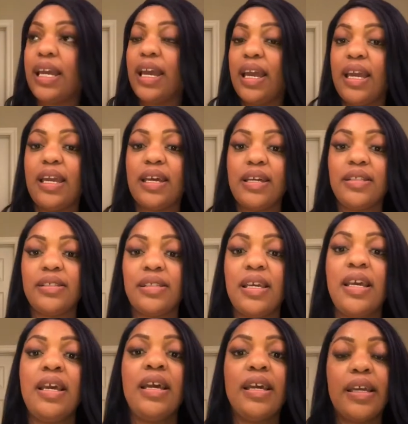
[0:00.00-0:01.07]
can't
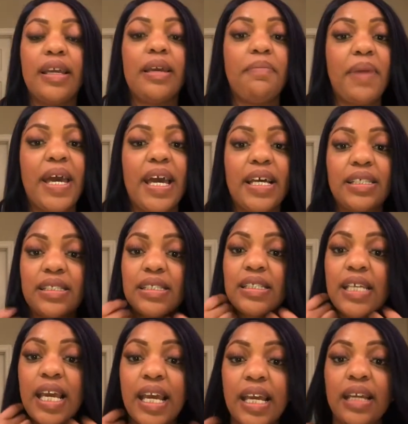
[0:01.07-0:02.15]
get past the
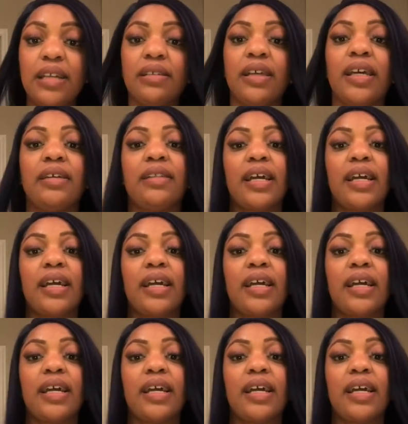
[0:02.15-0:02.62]
tangling.